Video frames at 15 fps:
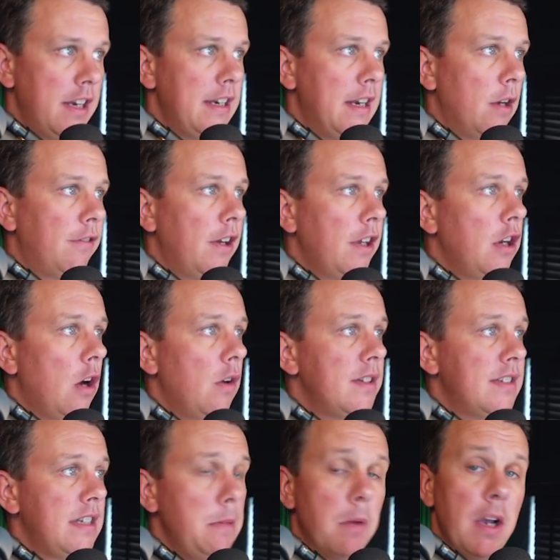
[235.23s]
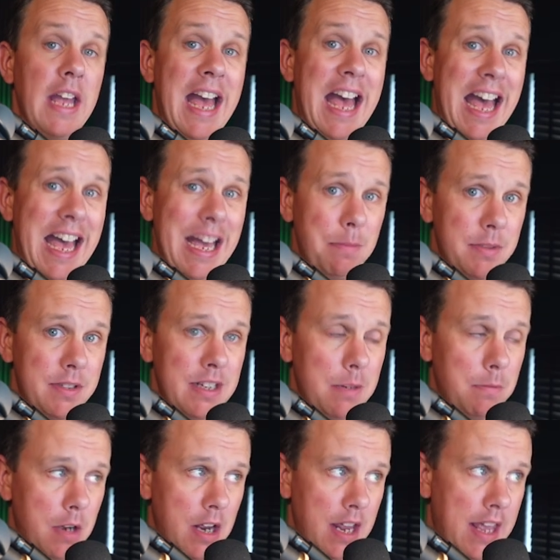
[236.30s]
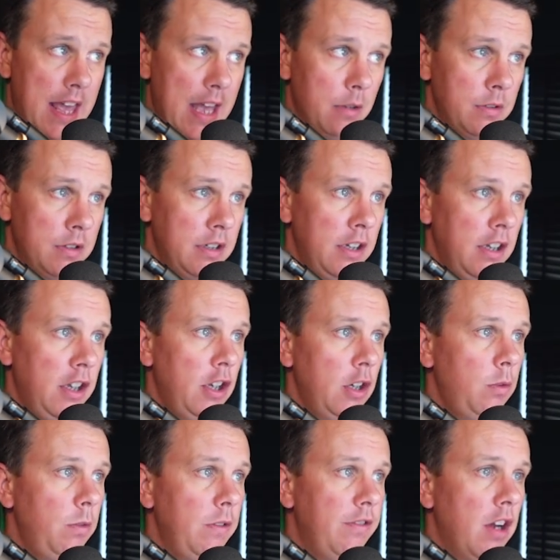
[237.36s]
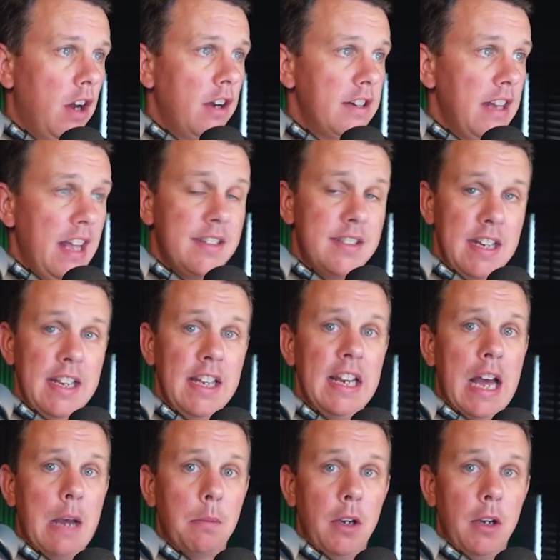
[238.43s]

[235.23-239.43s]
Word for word: Now, if I go and see my apps in my account, we've got a single app.